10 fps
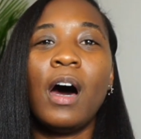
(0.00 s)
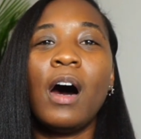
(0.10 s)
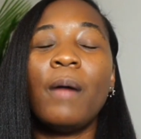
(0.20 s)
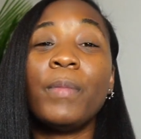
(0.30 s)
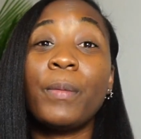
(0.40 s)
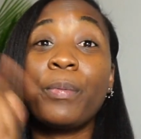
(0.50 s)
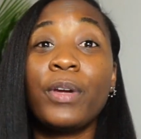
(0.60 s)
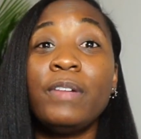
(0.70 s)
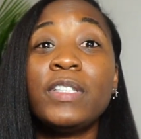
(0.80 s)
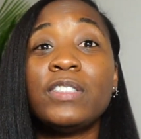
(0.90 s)
um, the
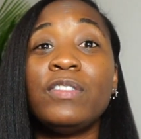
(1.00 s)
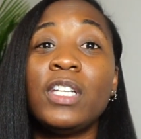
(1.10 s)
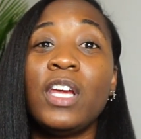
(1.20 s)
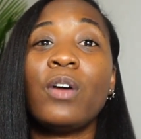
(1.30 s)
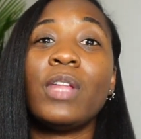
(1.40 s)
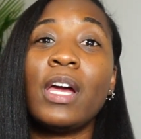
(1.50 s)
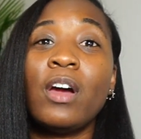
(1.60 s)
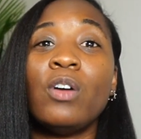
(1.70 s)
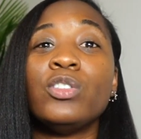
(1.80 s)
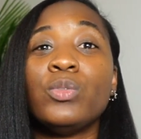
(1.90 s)
previous video that
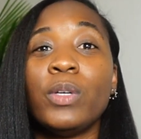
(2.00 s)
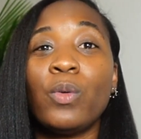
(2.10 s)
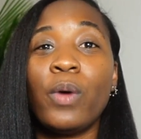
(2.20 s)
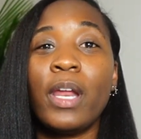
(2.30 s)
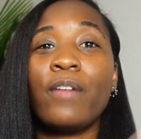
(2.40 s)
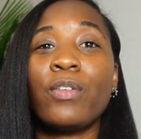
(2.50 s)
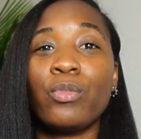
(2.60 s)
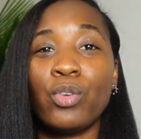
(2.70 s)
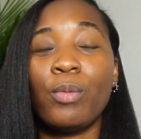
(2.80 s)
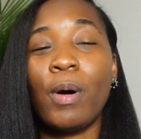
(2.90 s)
goes with whatever
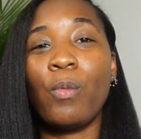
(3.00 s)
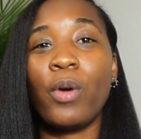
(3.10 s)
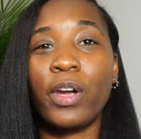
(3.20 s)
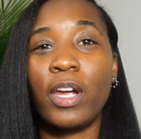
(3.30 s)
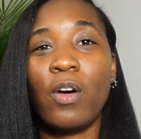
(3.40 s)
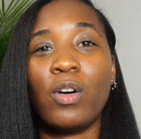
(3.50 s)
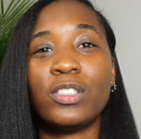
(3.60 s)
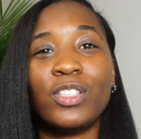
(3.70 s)
room I'm working on.